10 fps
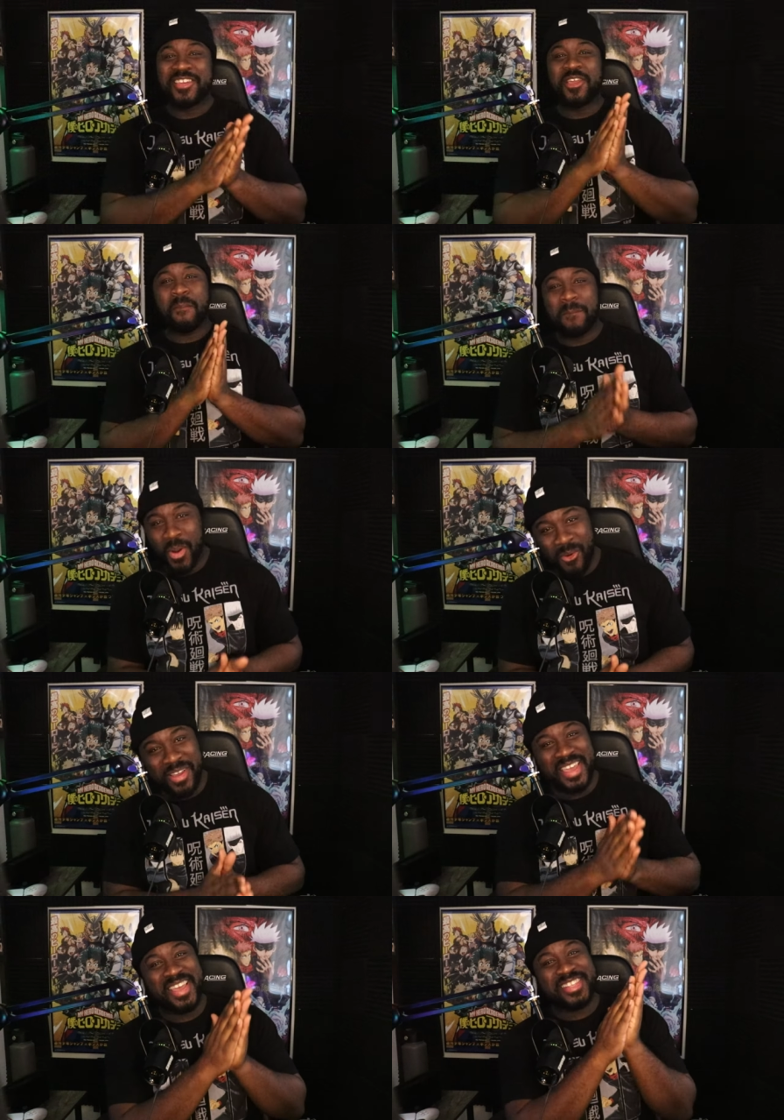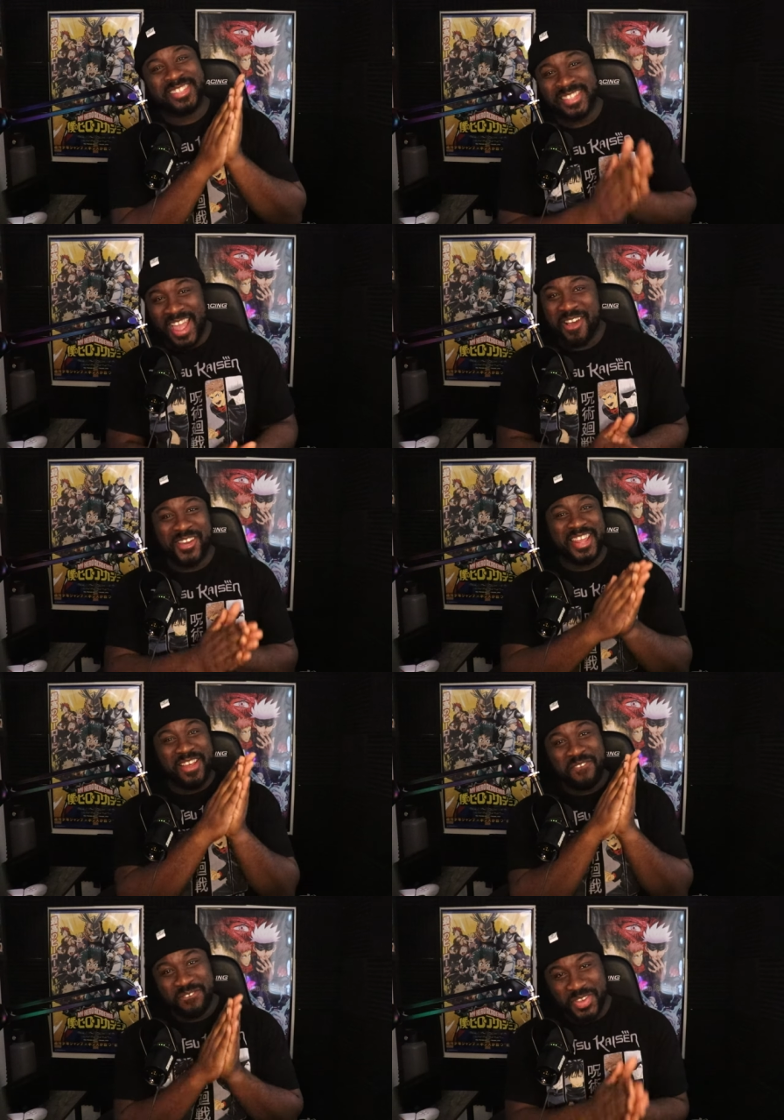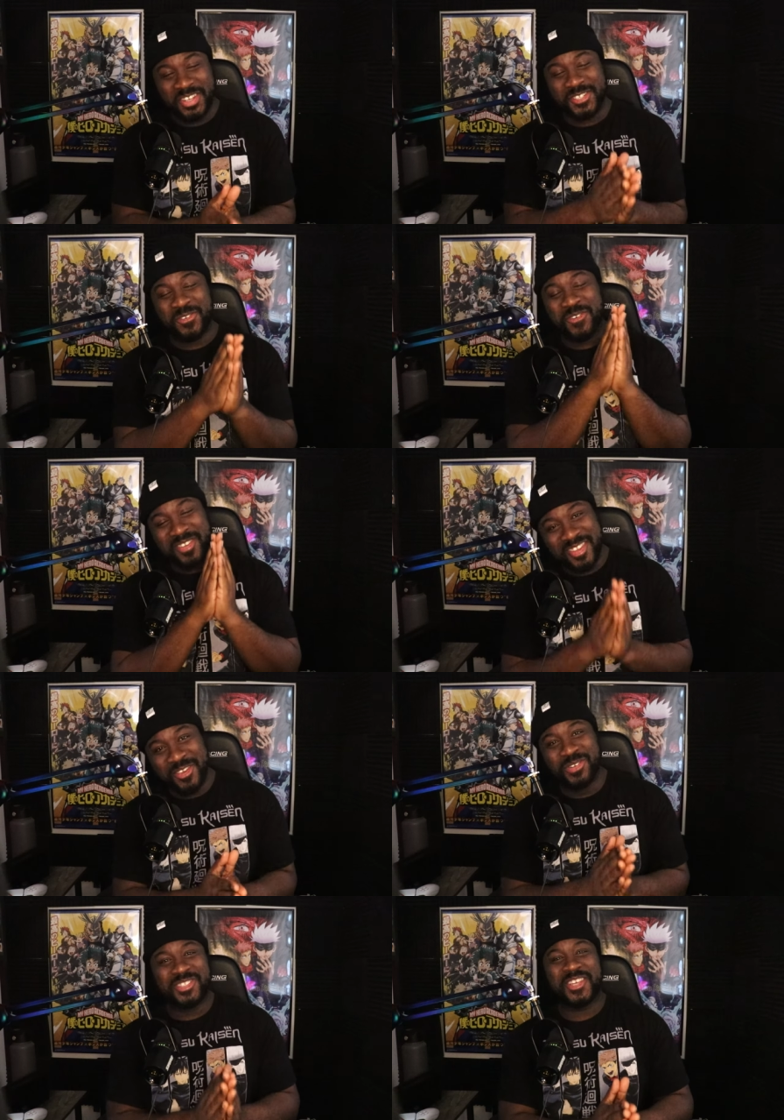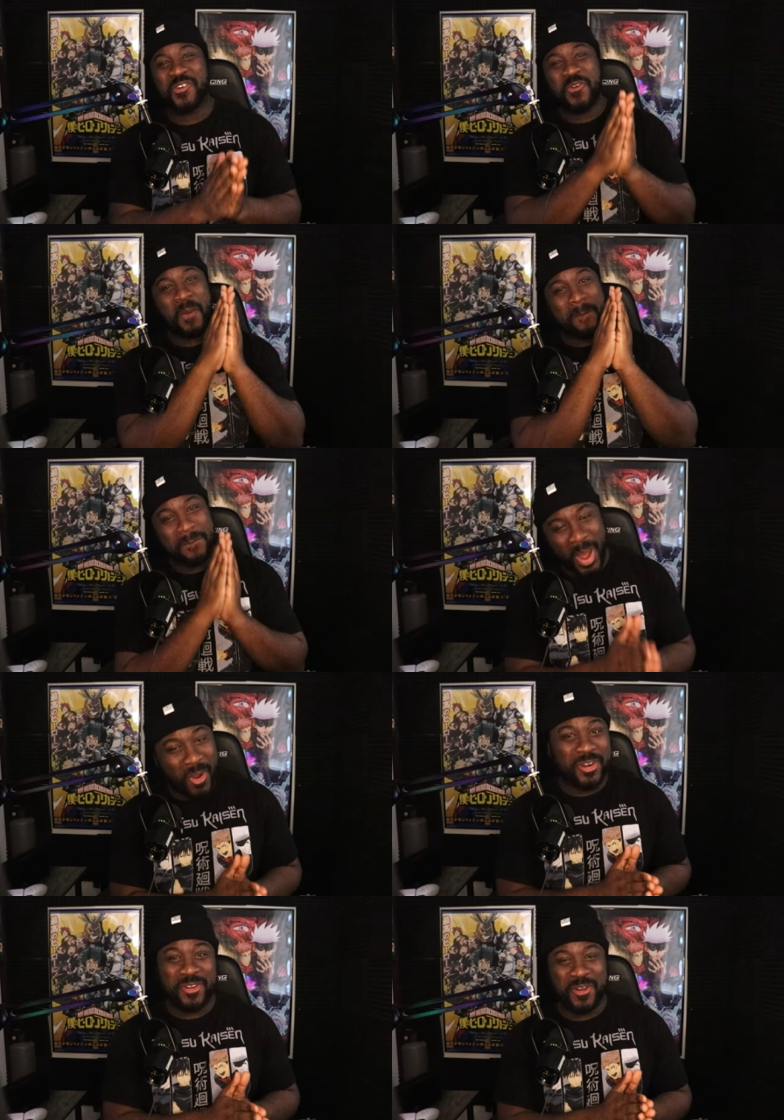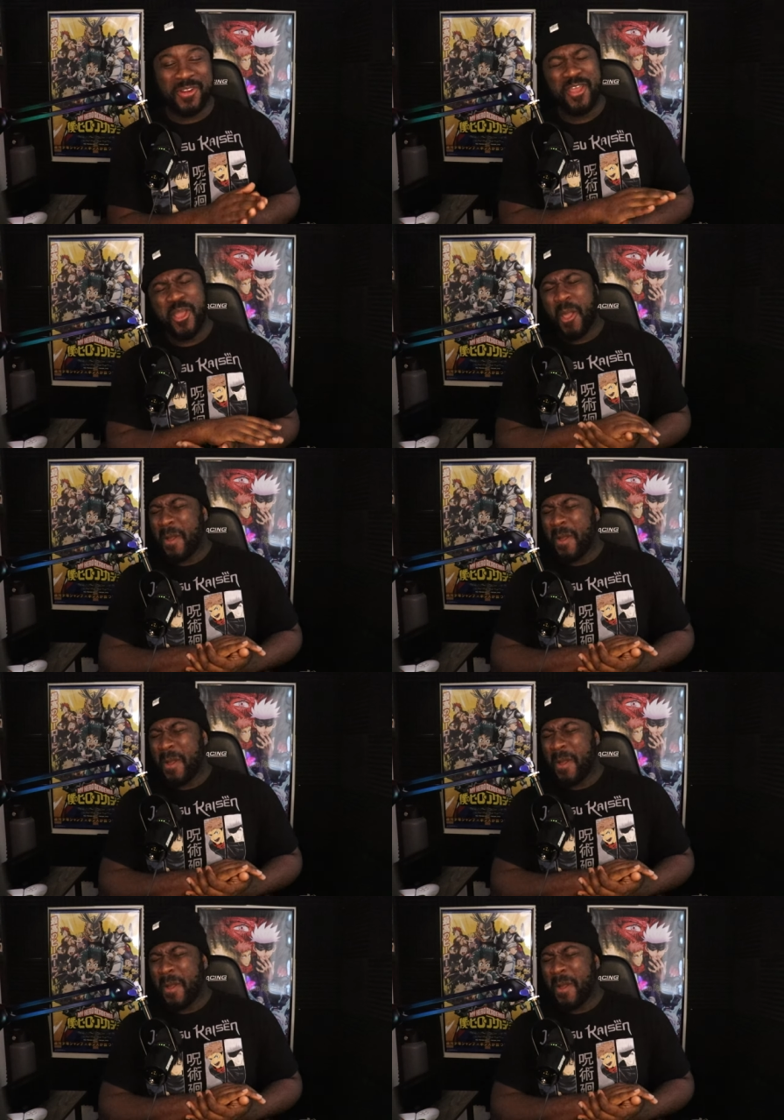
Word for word: your boy is now an official YouTube partner.